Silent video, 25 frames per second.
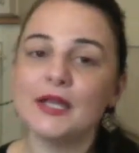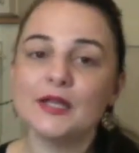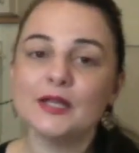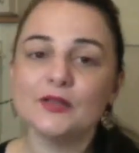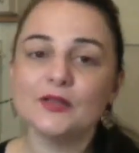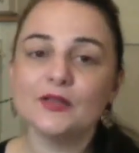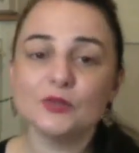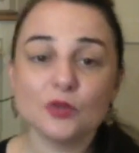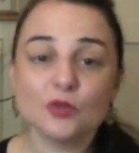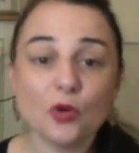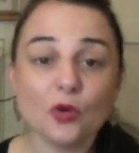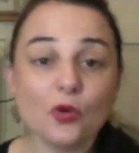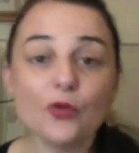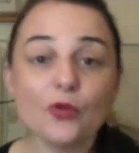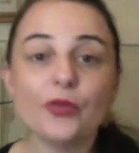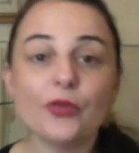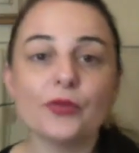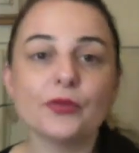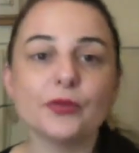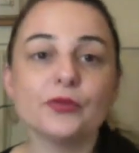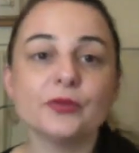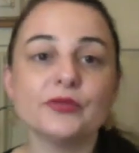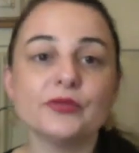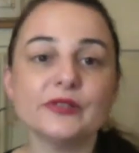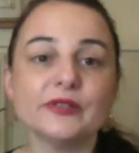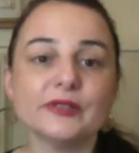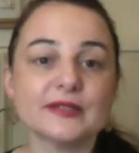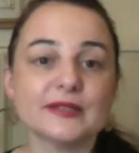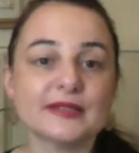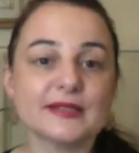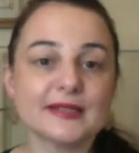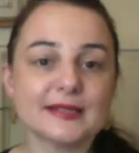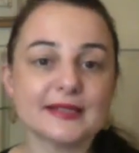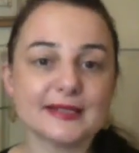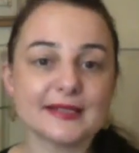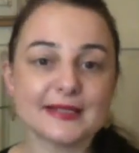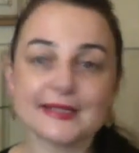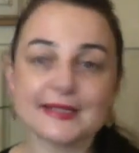to go through
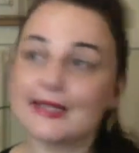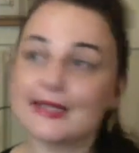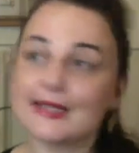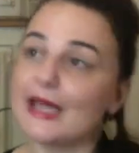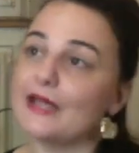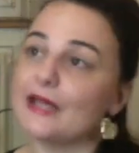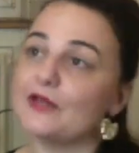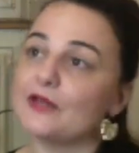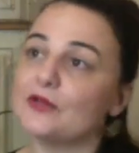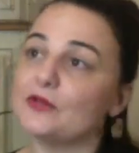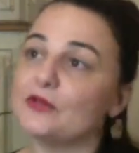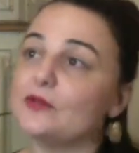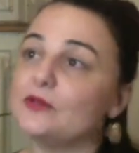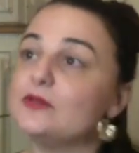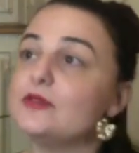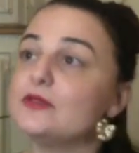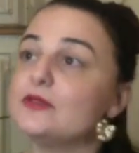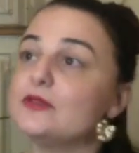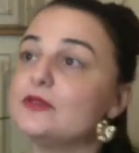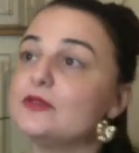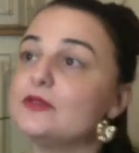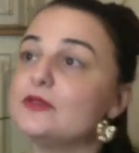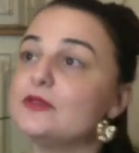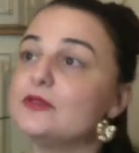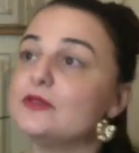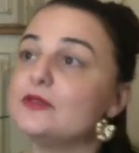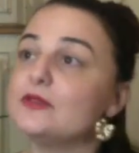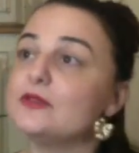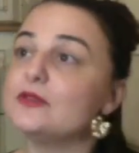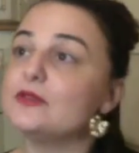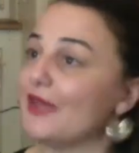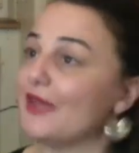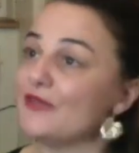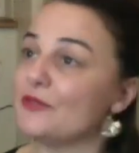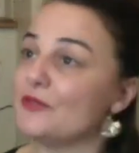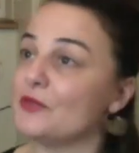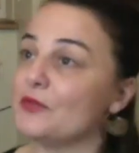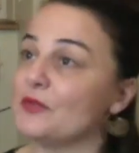this cycle
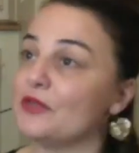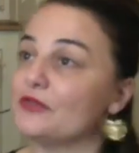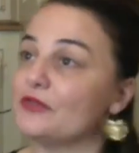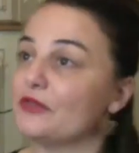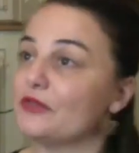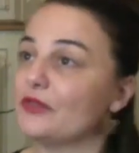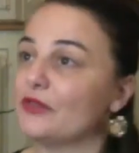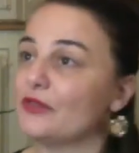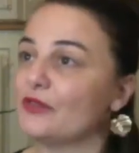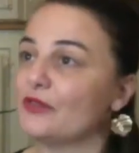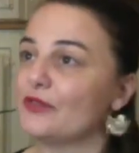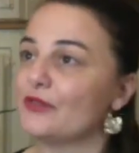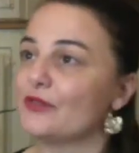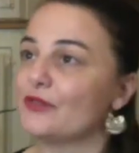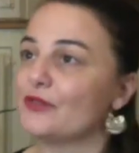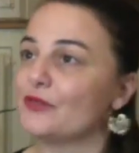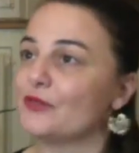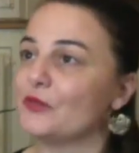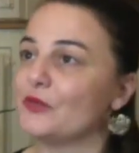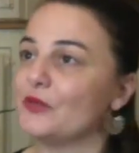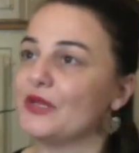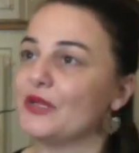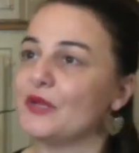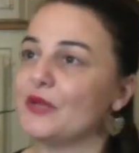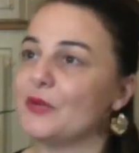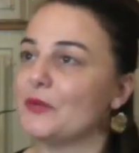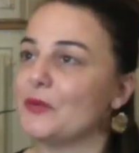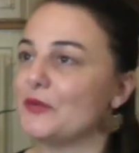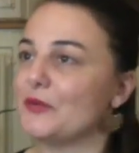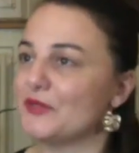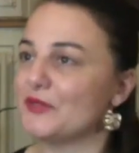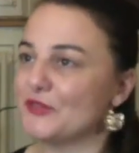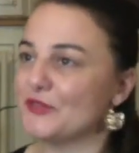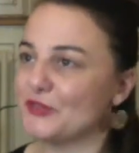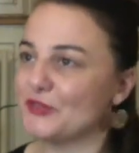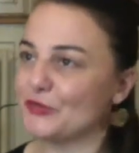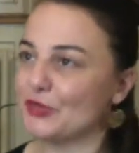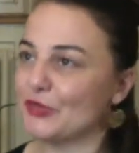every month with our
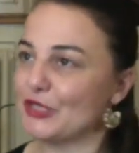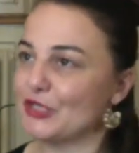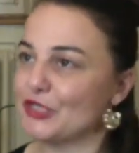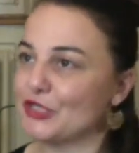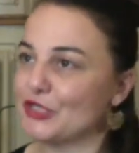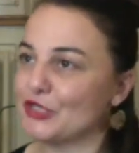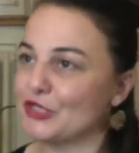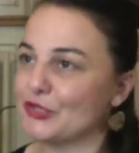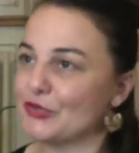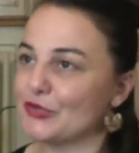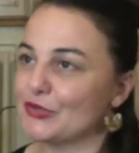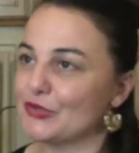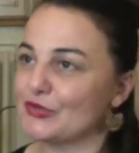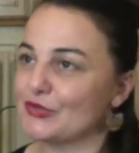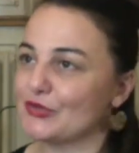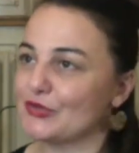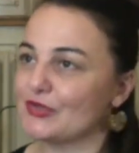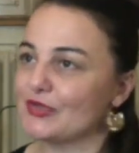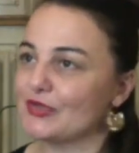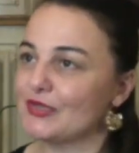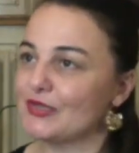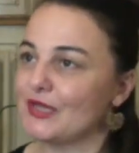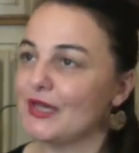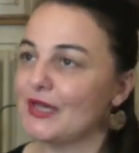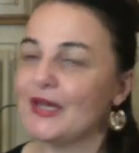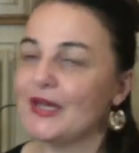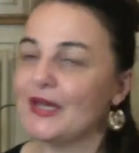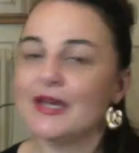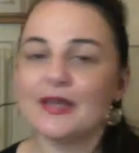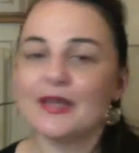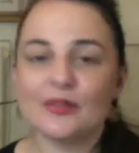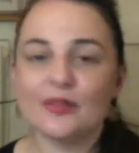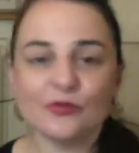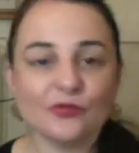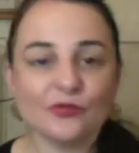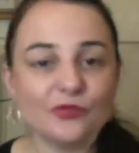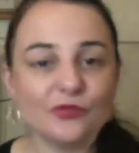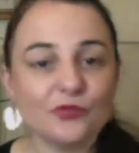menstruation.
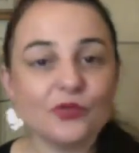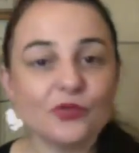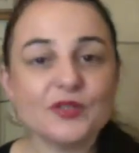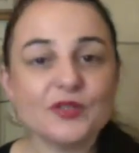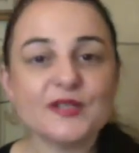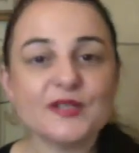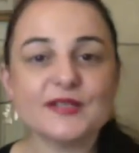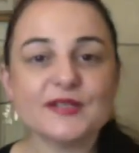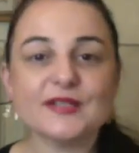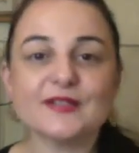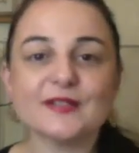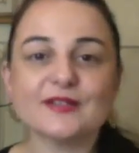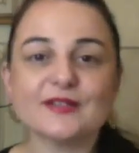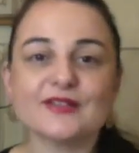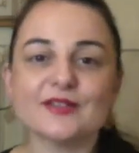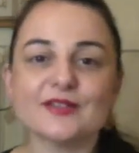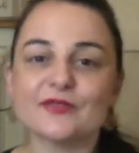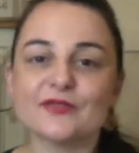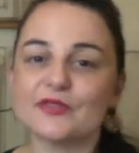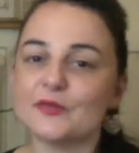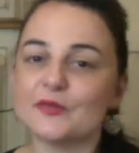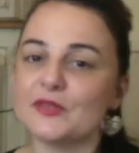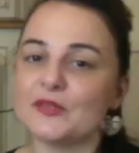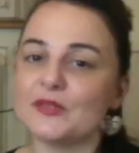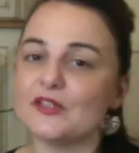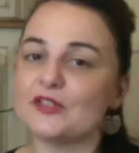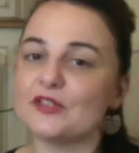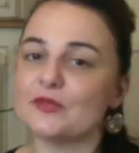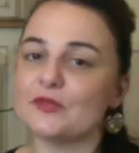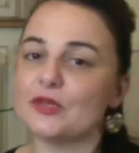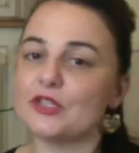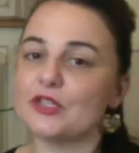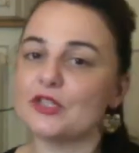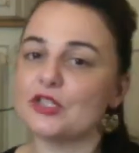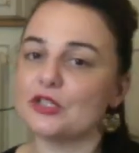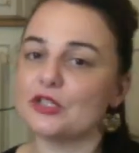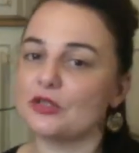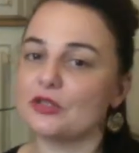The four seasons of the
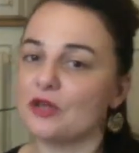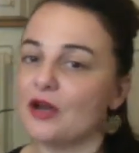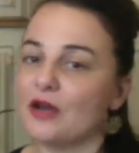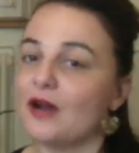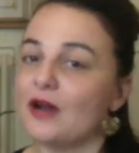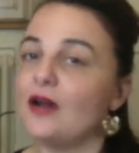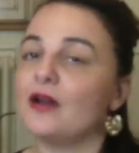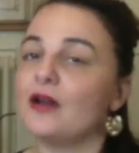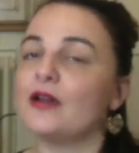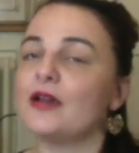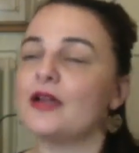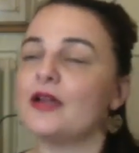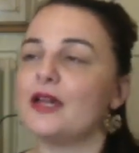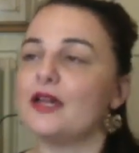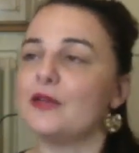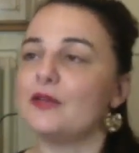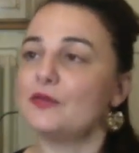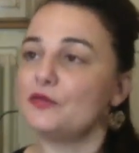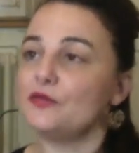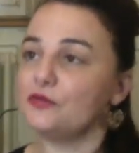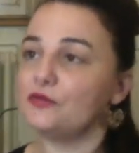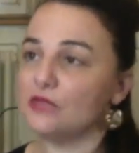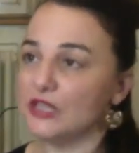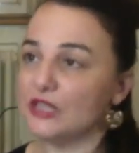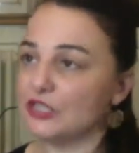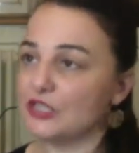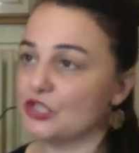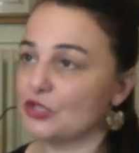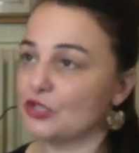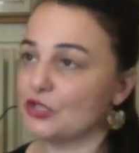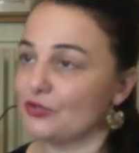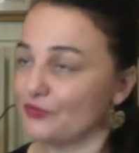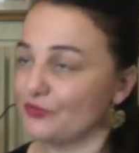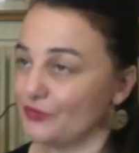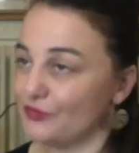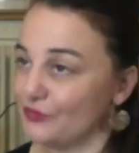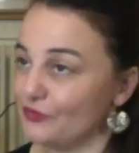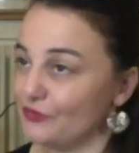menstruation are a reflection
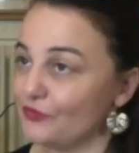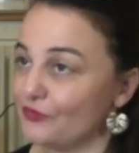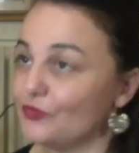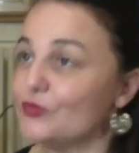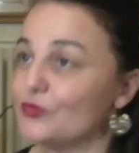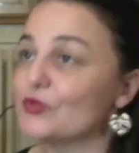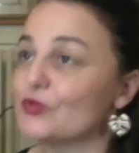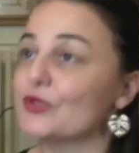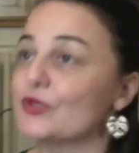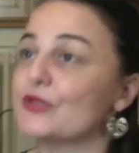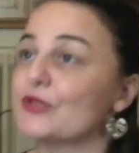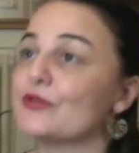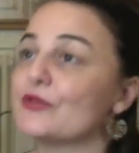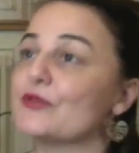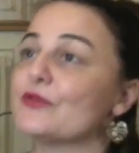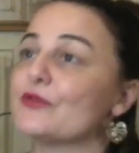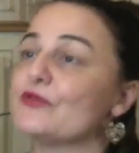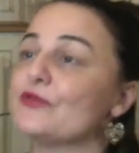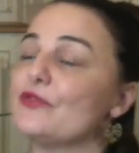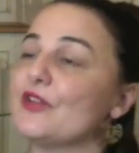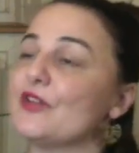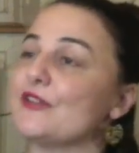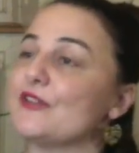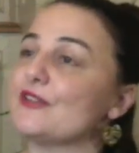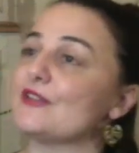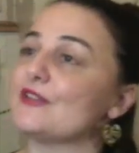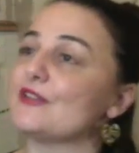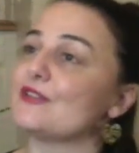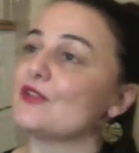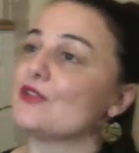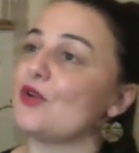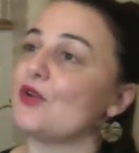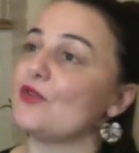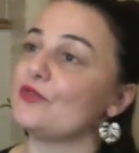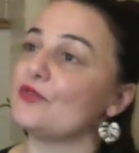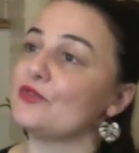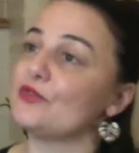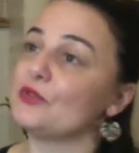of the four phases
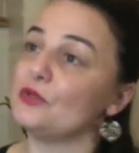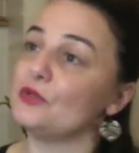of the